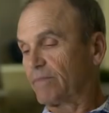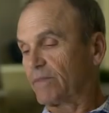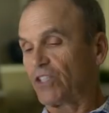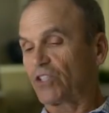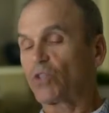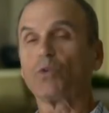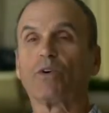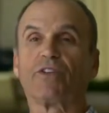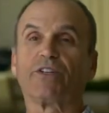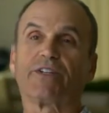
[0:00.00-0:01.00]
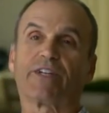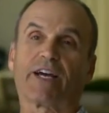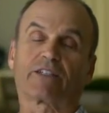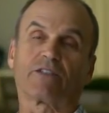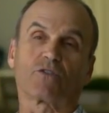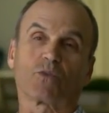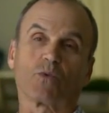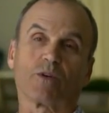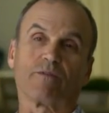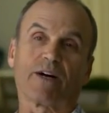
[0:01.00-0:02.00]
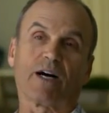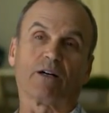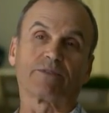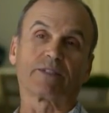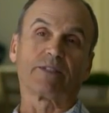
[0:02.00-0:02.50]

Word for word: At least two of the detectives who were involved